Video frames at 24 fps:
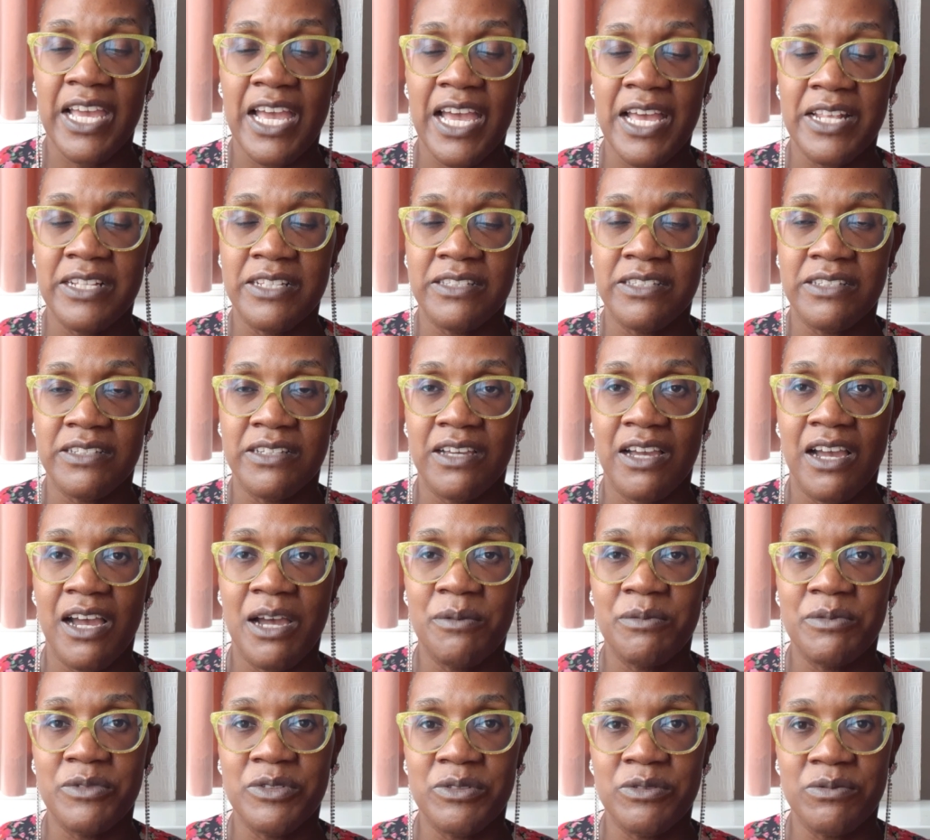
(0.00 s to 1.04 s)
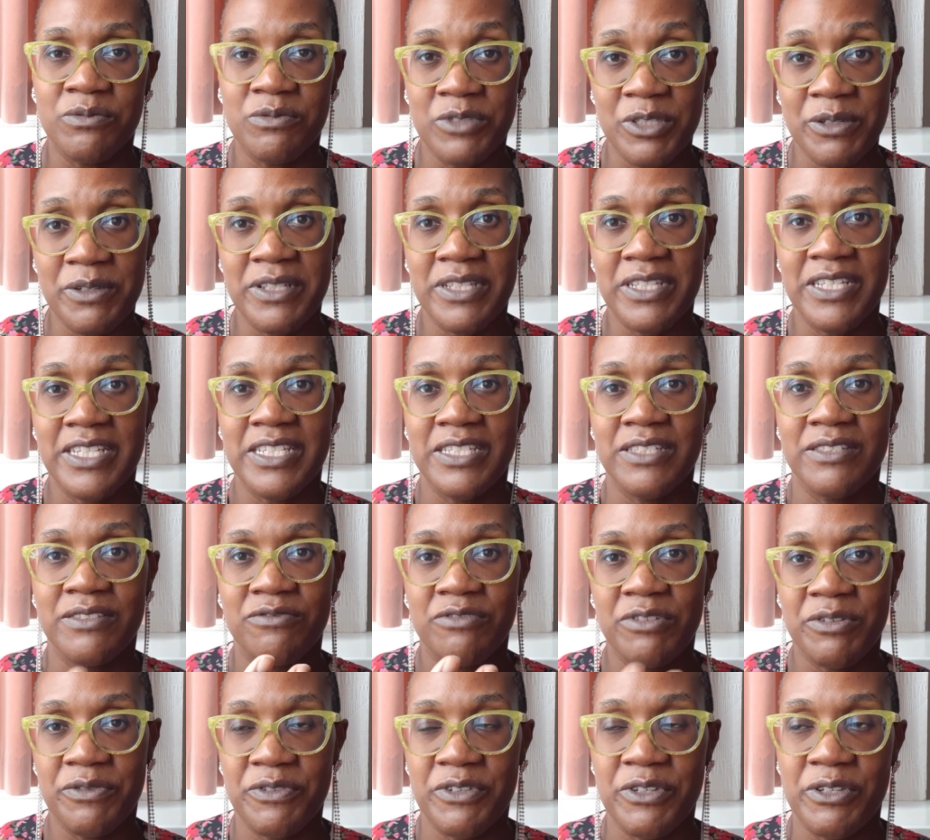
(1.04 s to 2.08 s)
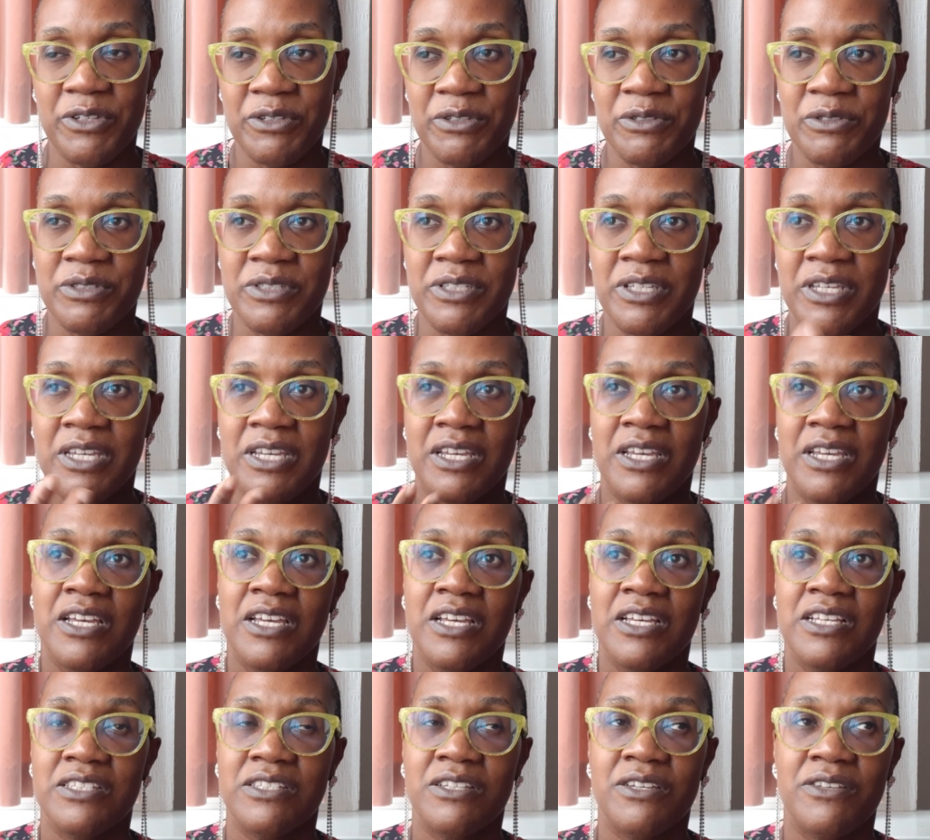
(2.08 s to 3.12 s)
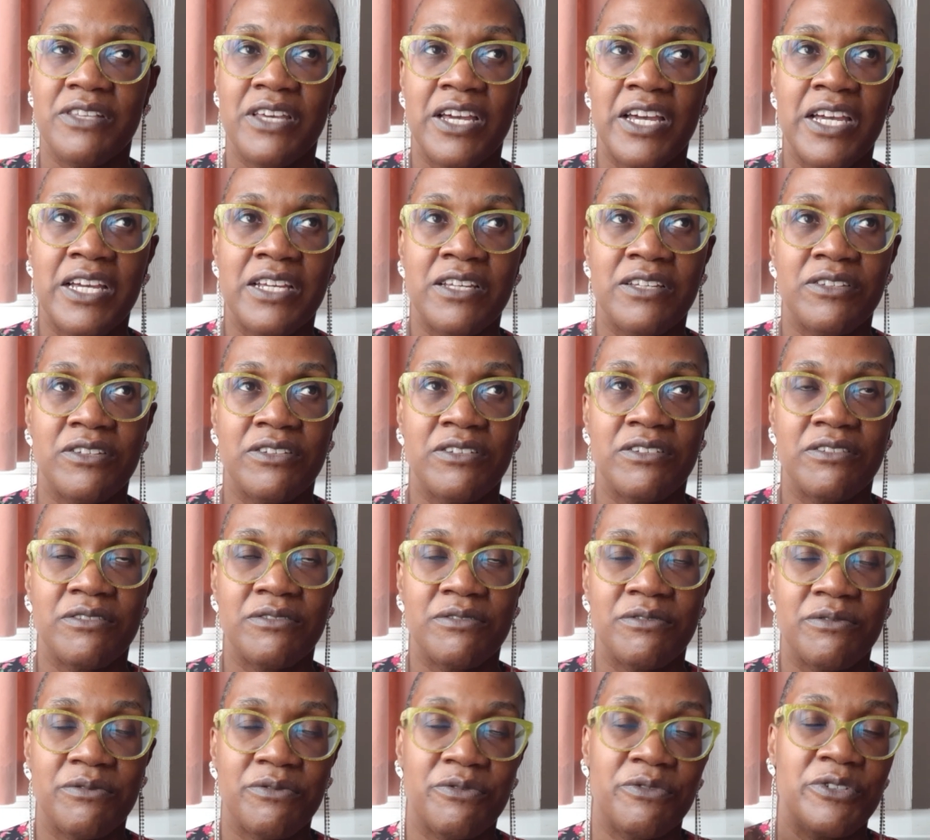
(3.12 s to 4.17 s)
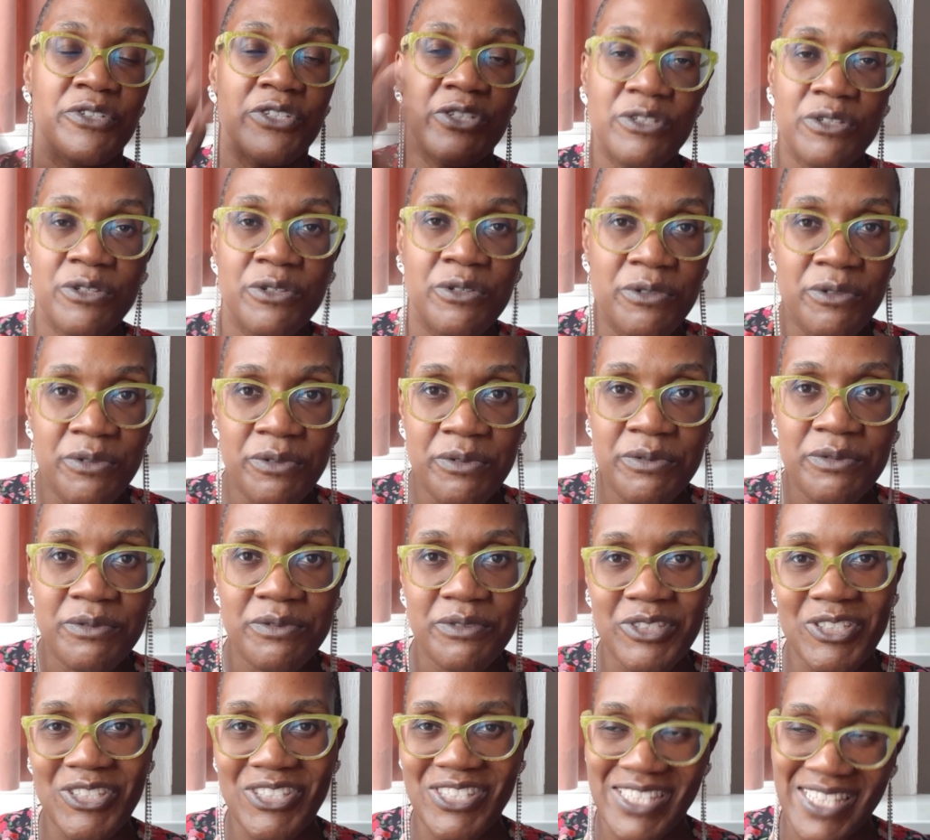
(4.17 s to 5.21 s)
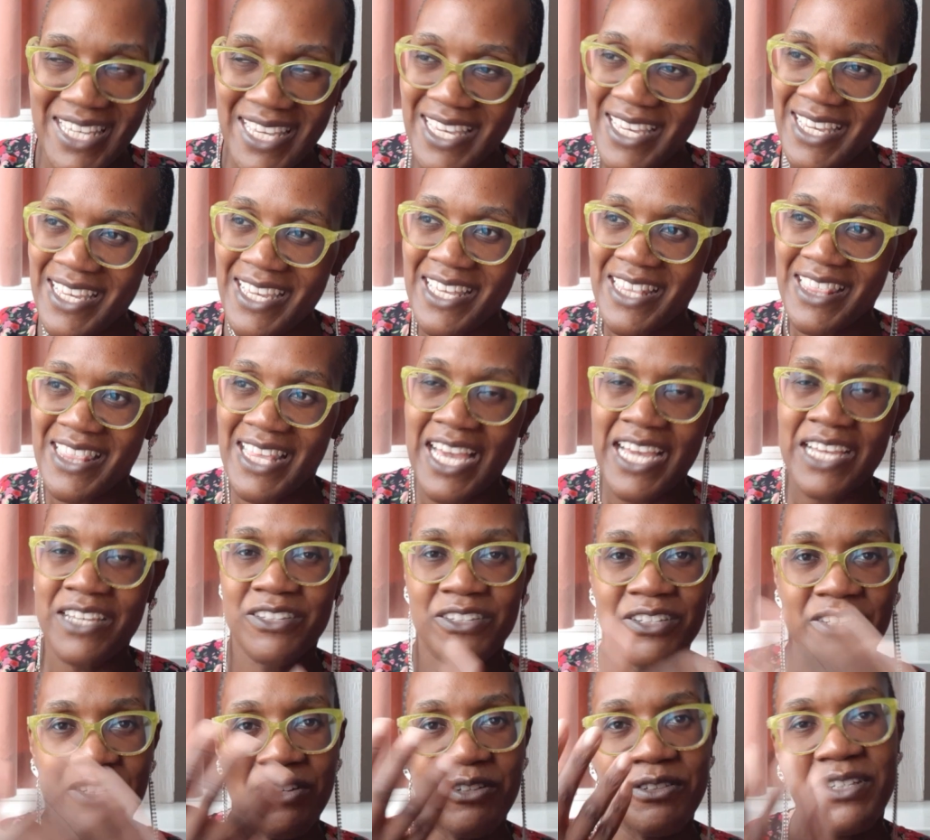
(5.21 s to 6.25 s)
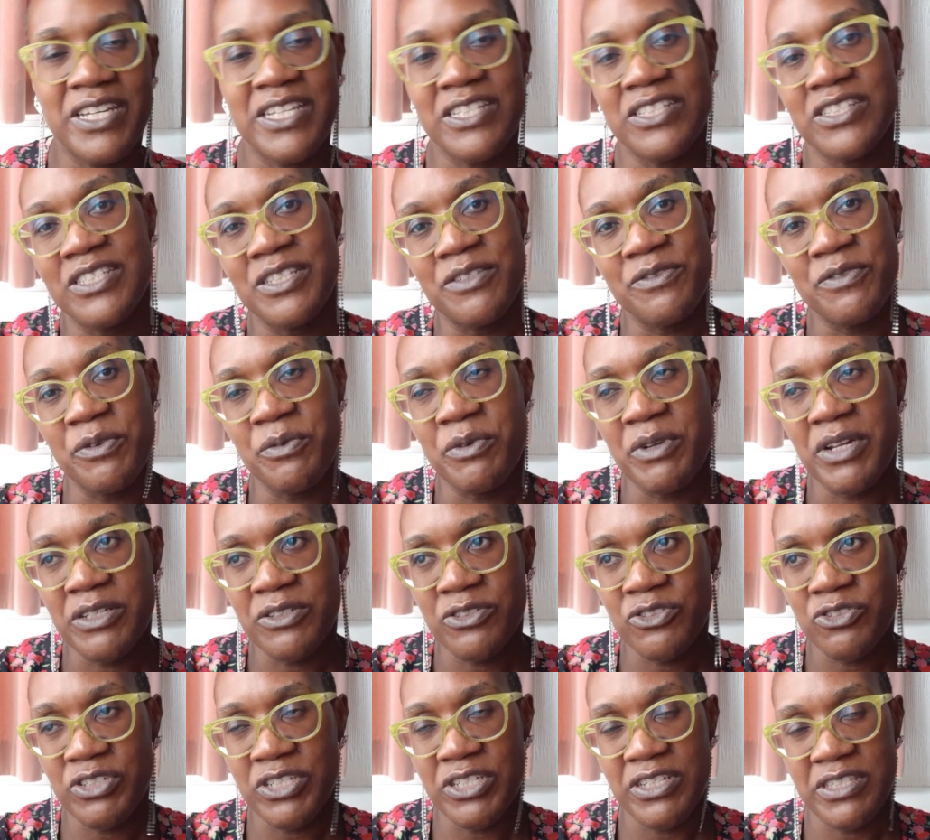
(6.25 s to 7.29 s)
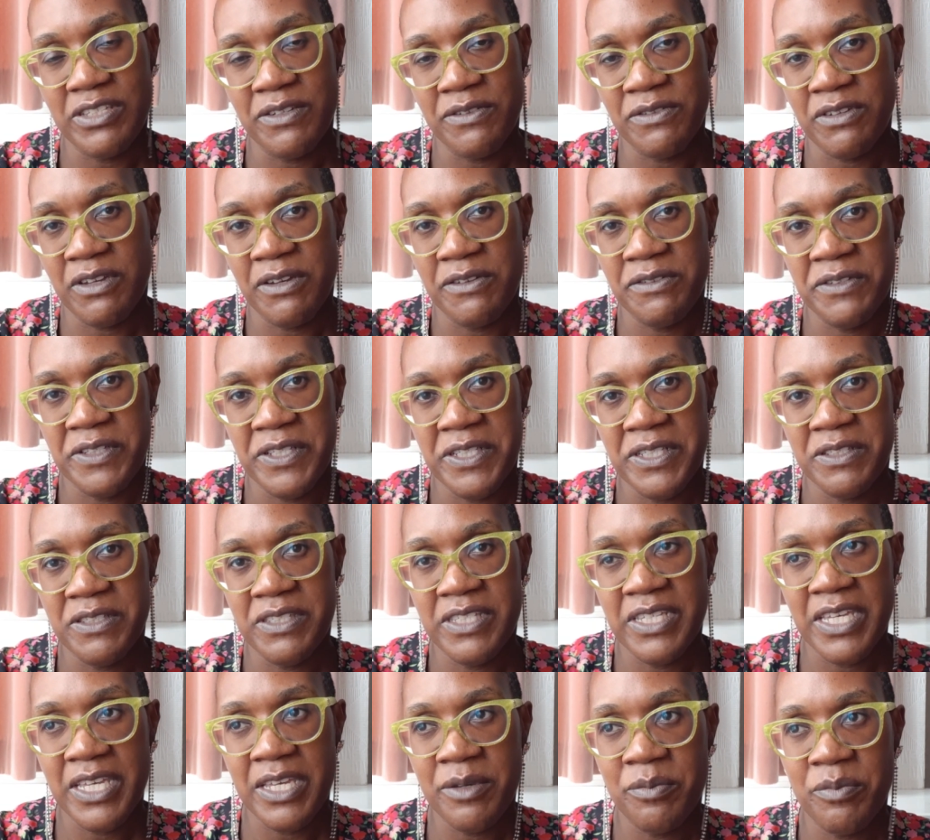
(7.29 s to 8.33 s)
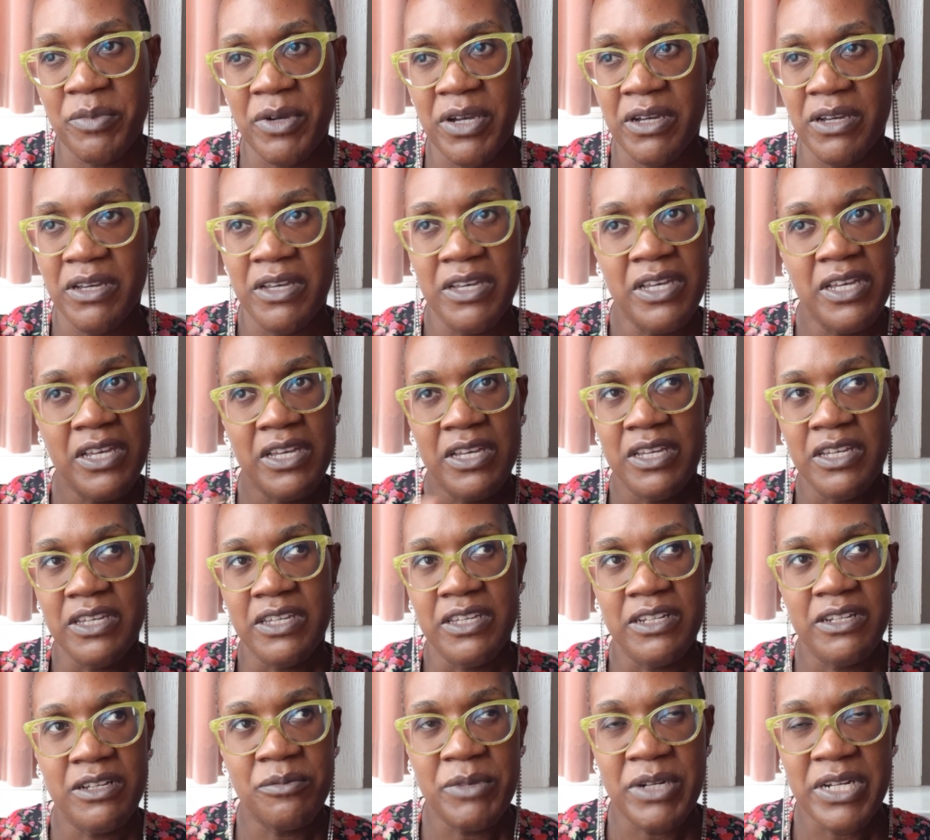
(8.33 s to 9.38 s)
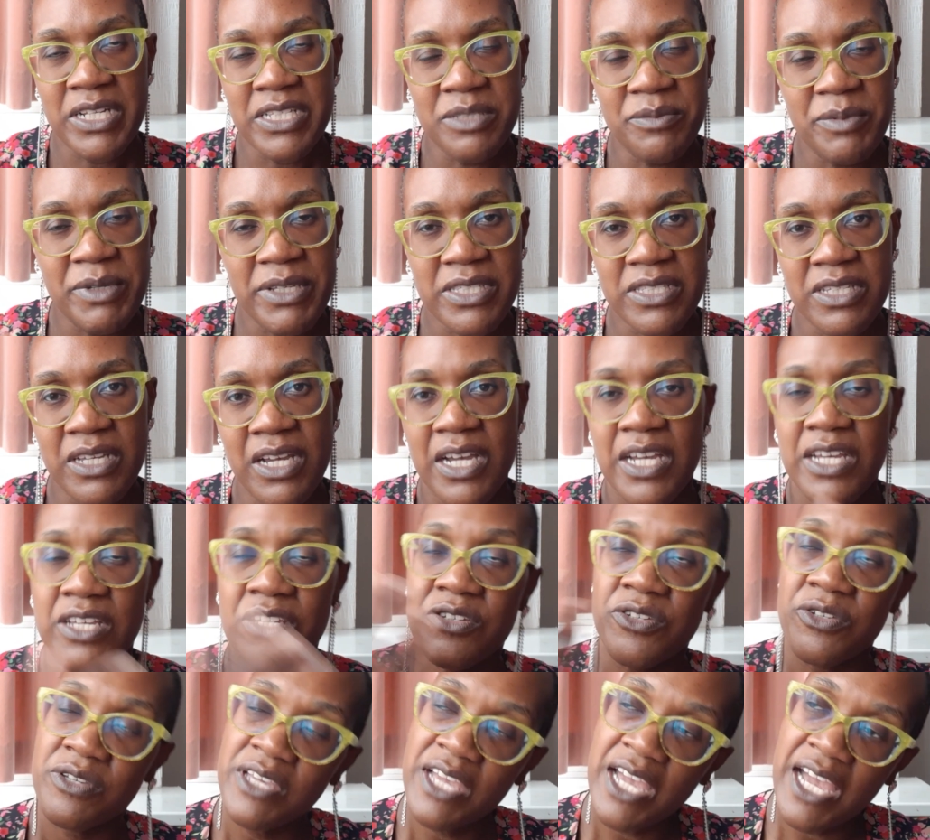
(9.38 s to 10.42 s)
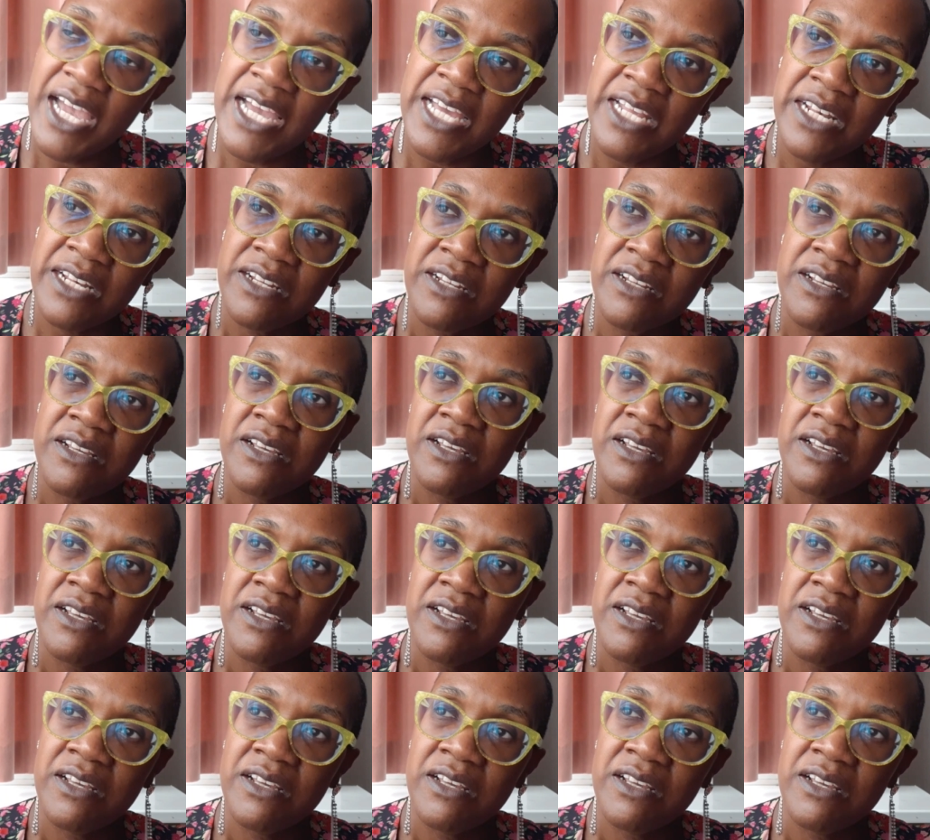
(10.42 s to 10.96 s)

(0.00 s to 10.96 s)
And I'm doing these reviews so that for you to see that, you know, yes, if you want to treat yourself to afternoon tea, but you know, money's a bit tight, you can.